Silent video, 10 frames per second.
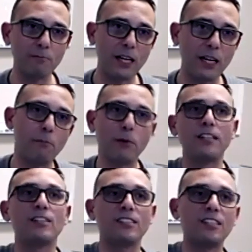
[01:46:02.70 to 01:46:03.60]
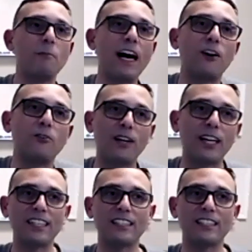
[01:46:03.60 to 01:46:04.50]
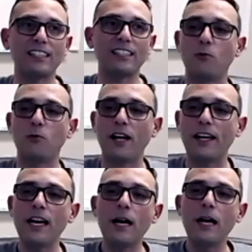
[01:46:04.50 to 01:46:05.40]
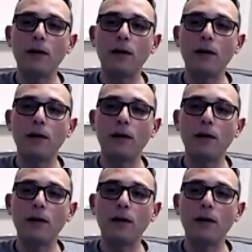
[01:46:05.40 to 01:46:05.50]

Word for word: my opinion come out right in a, in a, certain way.